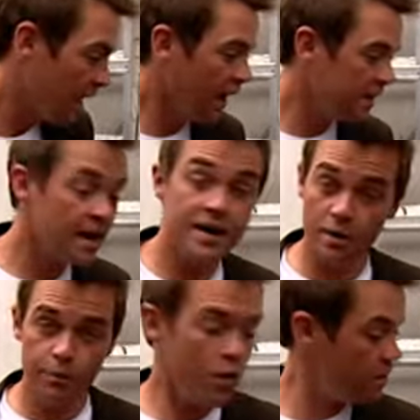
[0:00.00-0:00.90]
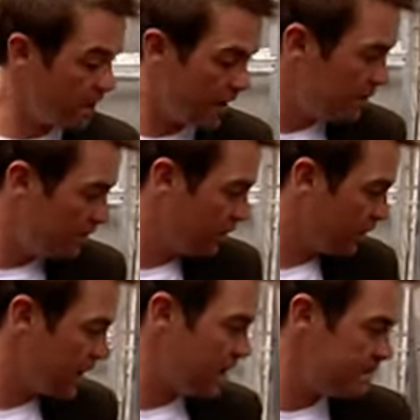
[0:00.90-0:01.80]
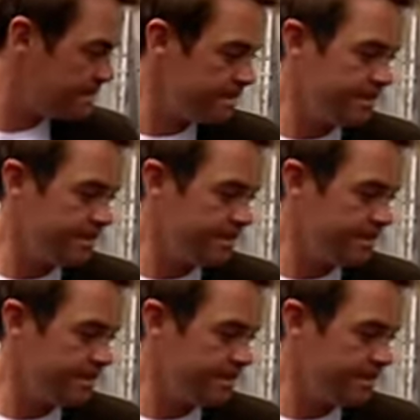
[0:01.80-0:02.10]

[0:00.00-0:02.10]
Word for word: and uh, and I'll prove it. Look, um,